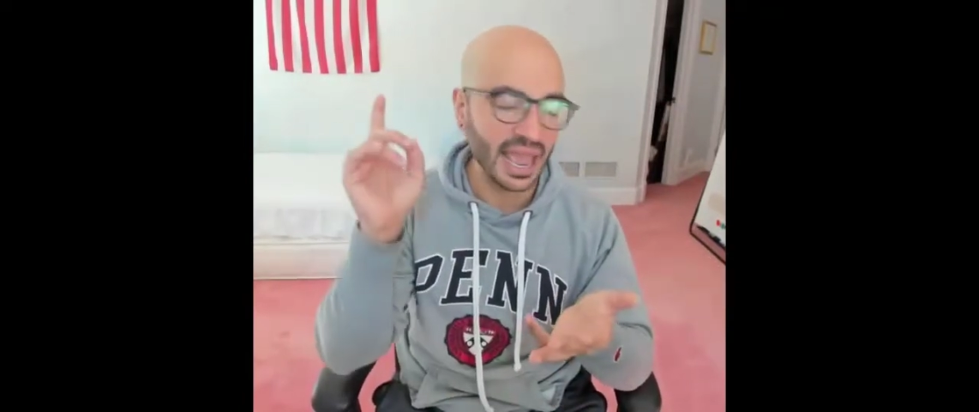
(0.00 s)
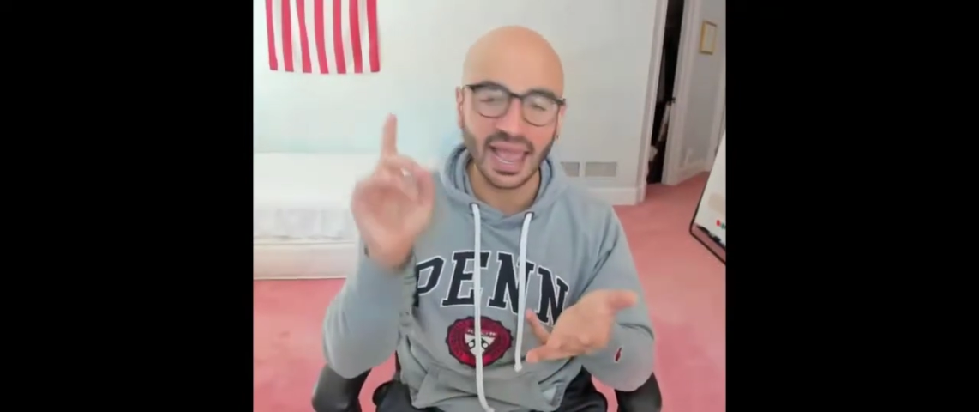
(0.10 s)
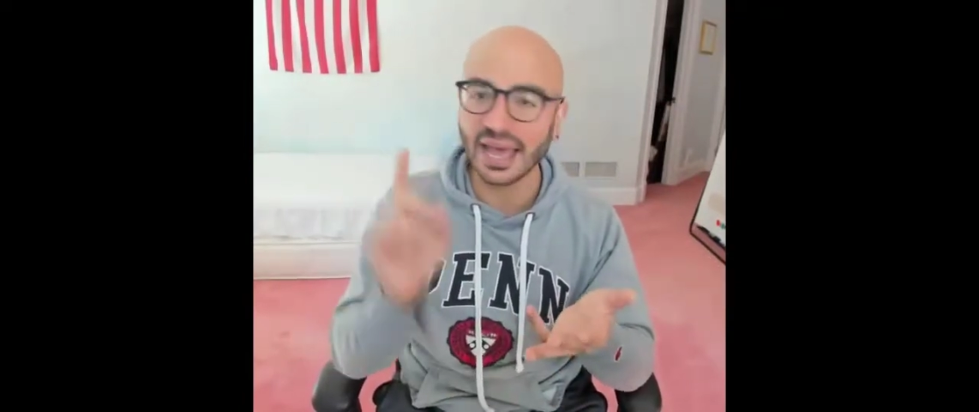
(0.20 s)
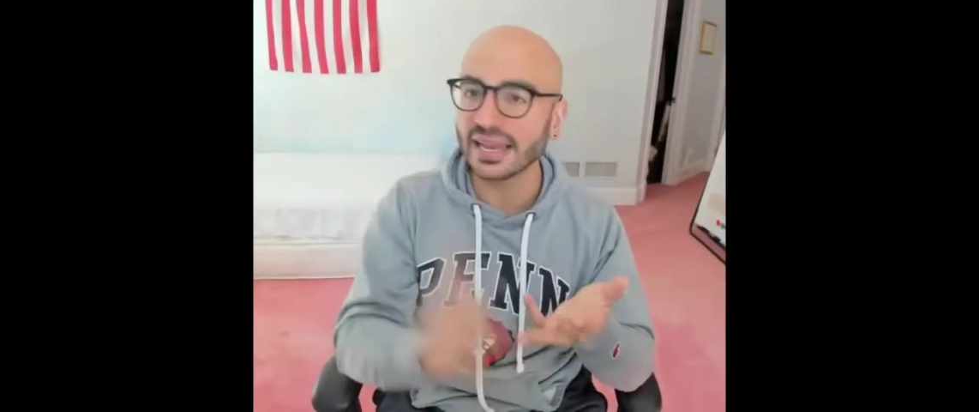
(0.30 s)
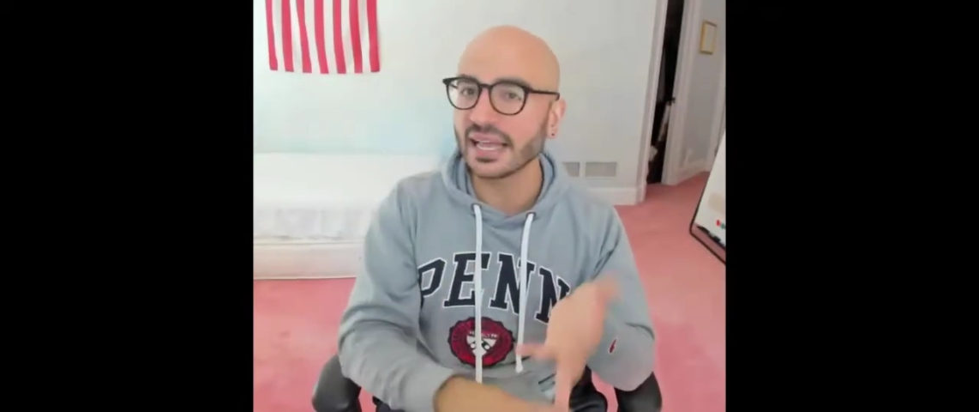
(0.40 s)

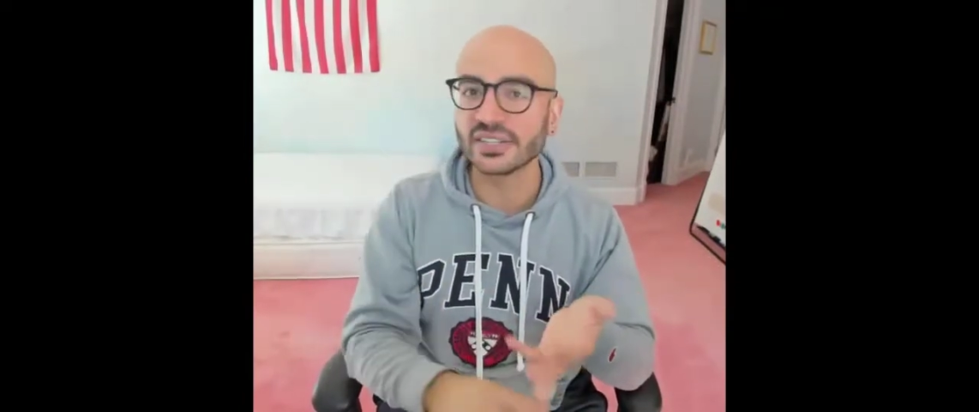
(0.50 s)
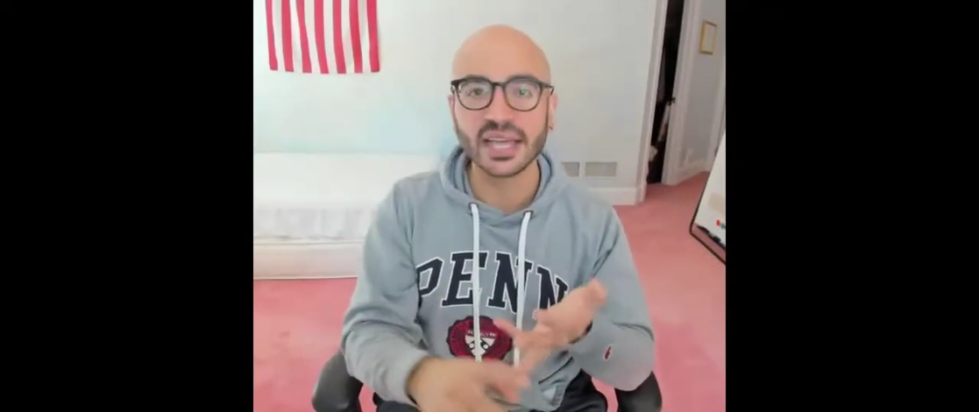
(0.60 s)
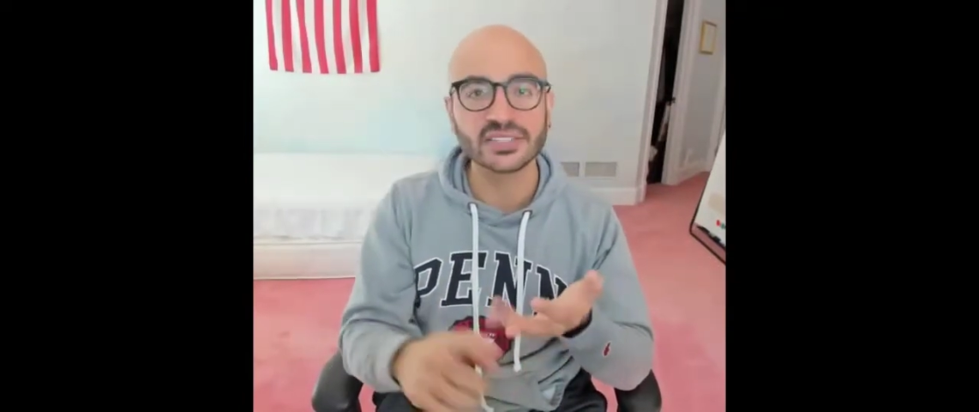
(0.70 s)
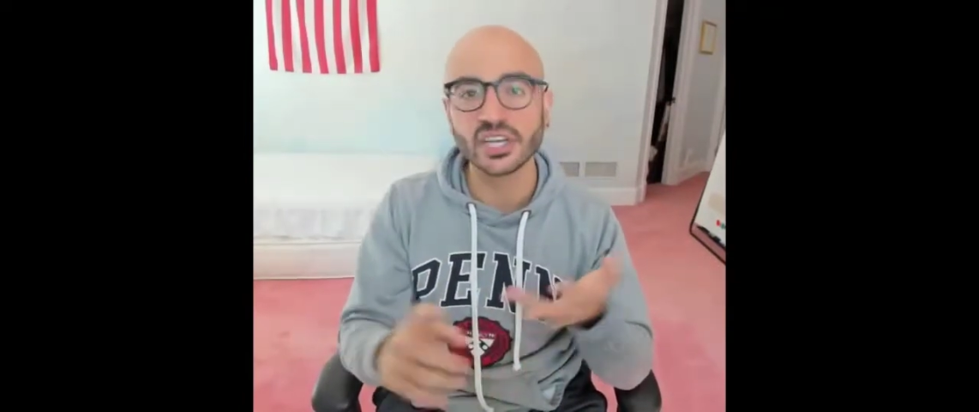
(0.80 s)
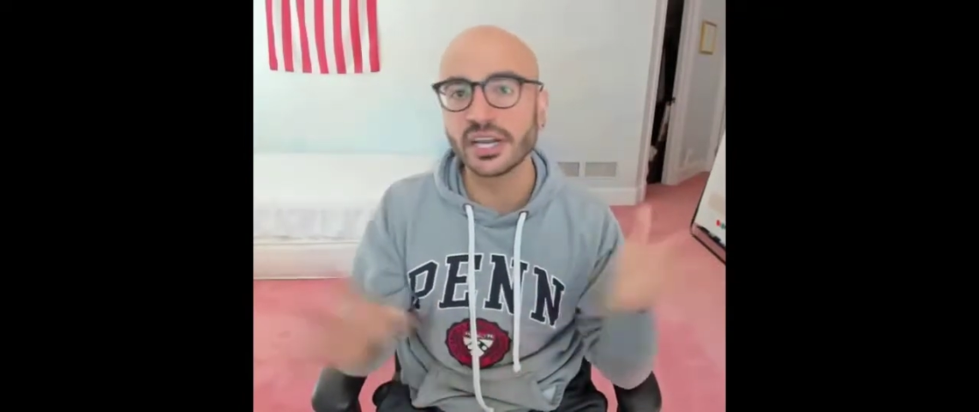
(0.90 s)
and it,
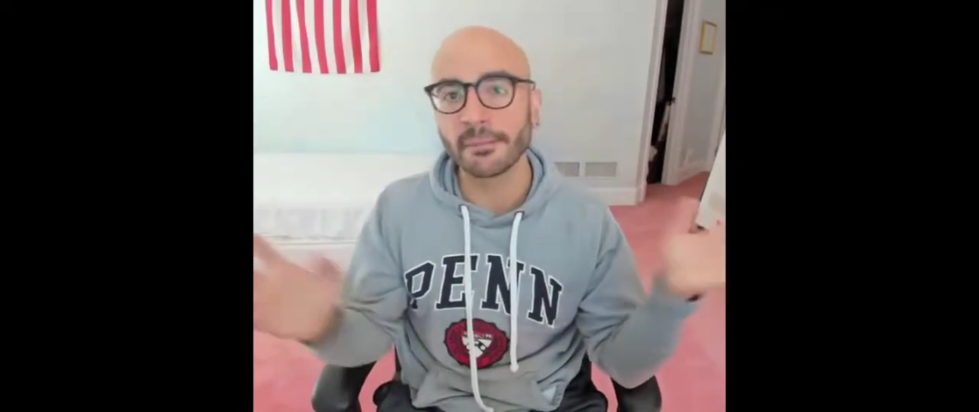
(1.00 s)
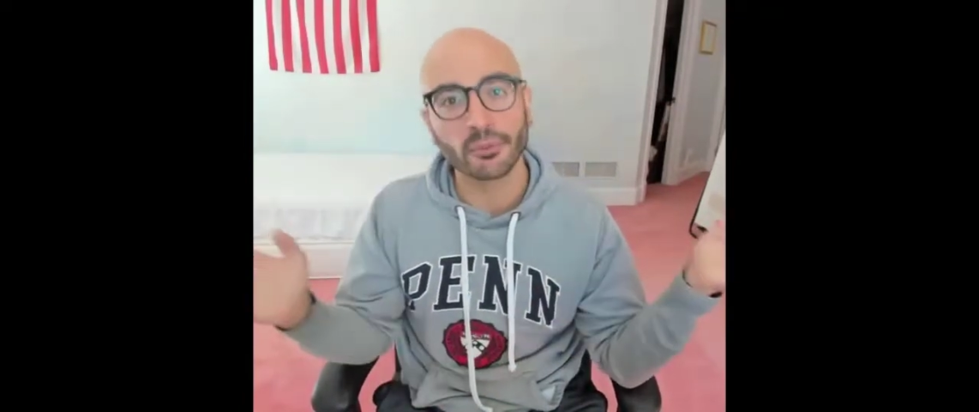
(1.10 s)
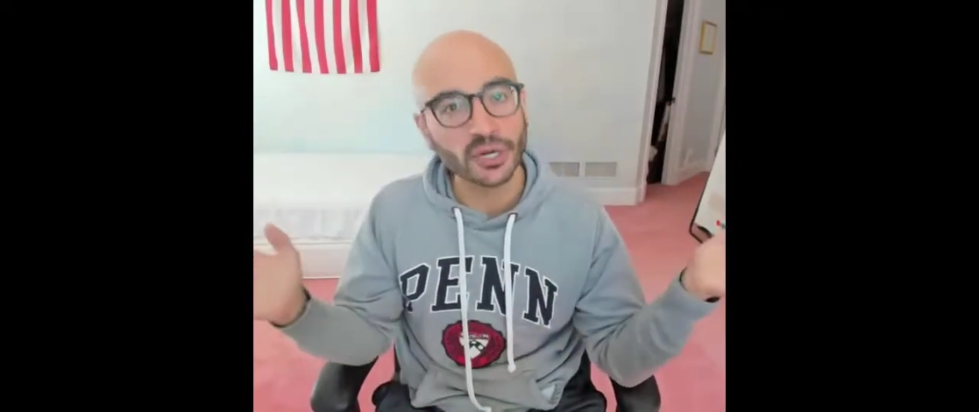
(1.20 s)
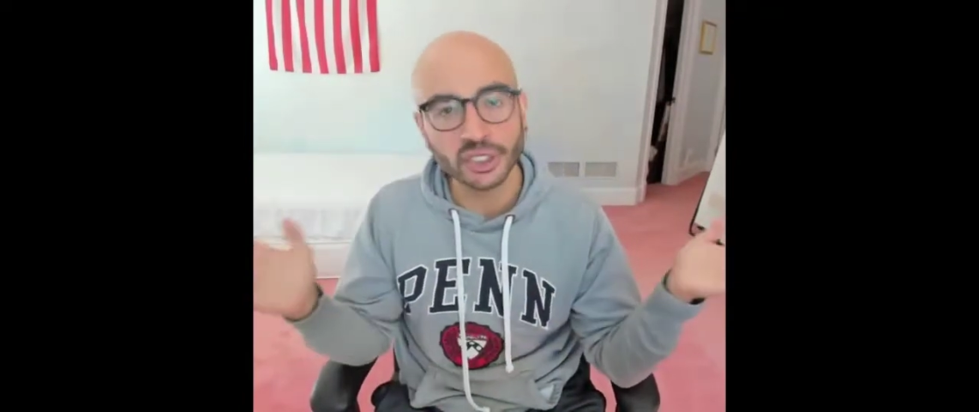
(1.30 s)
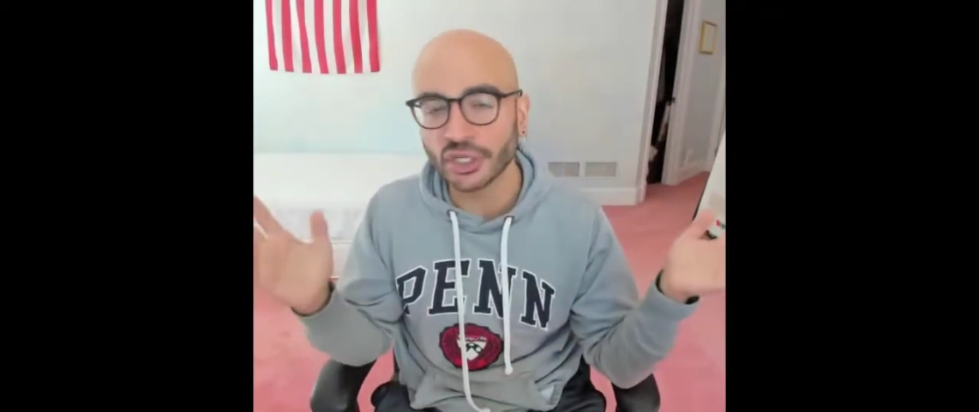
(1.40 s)
they didn't
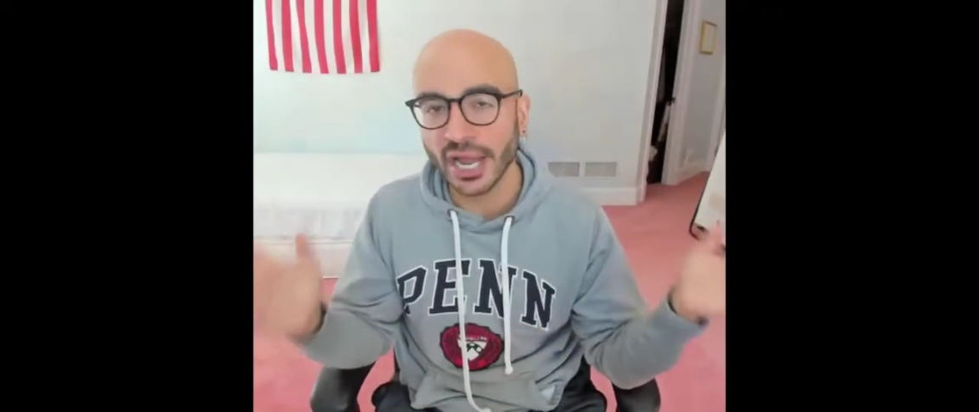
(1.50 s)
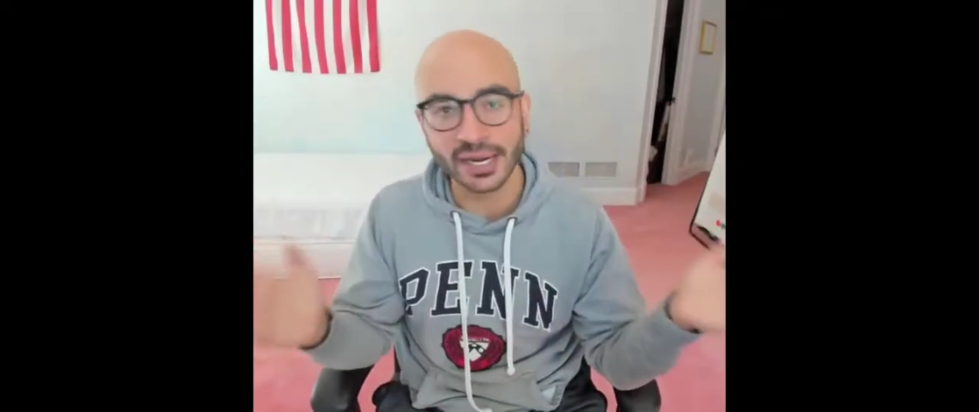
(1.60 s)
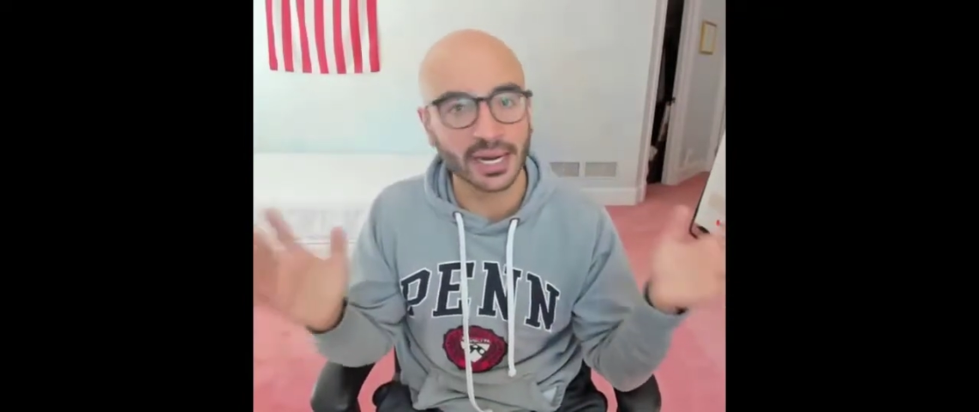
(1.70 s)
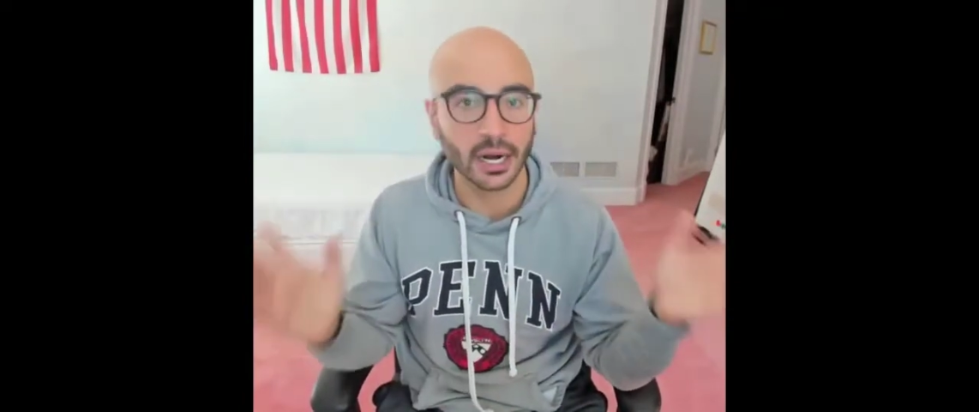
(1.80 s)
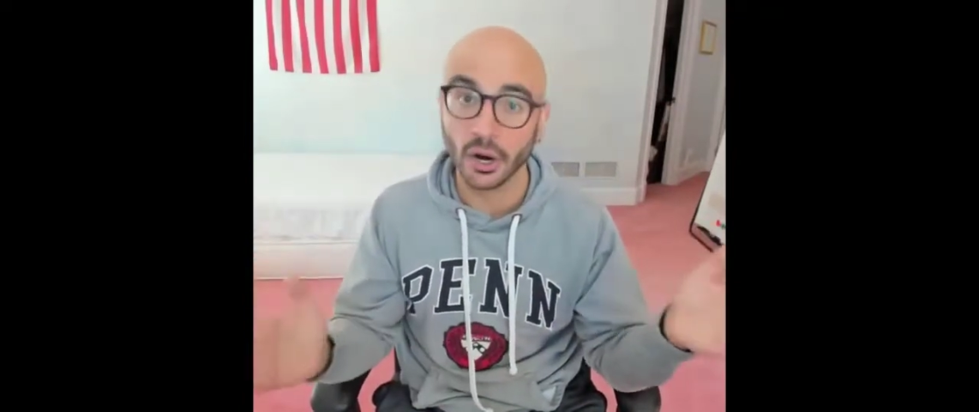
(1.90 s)

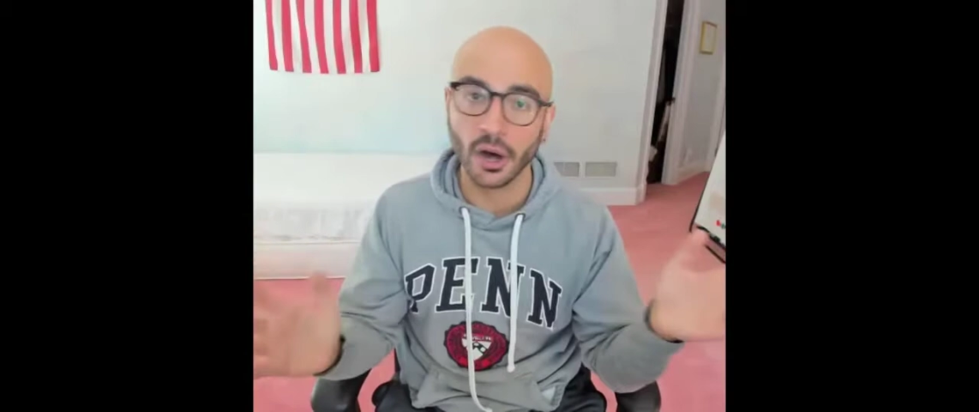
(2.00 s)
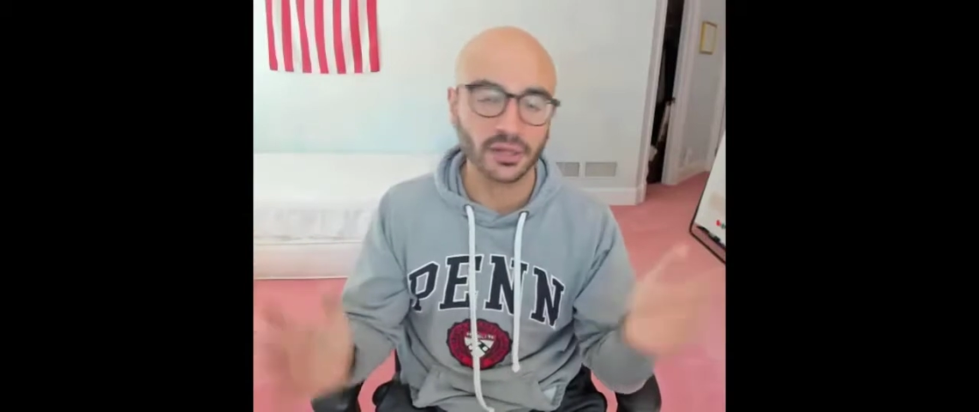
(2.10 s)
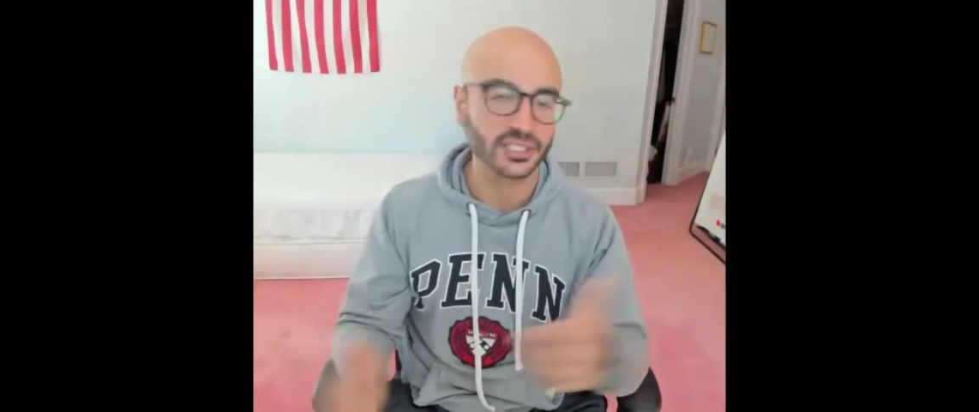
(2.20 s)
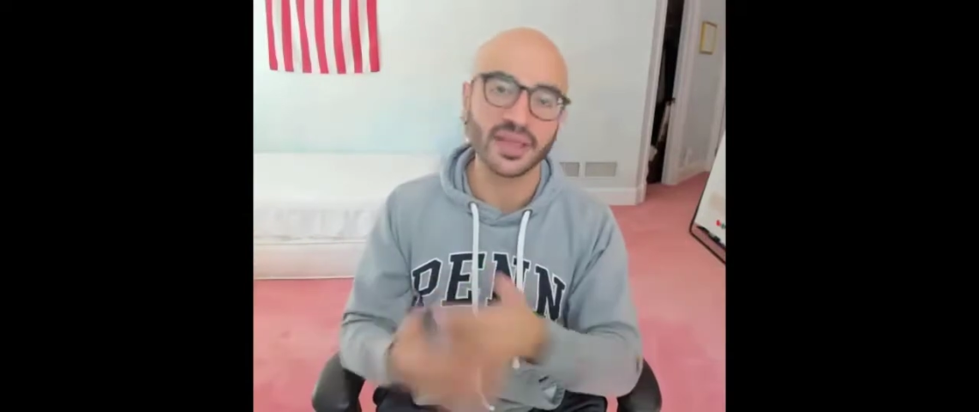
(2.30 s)
appreciate it at all.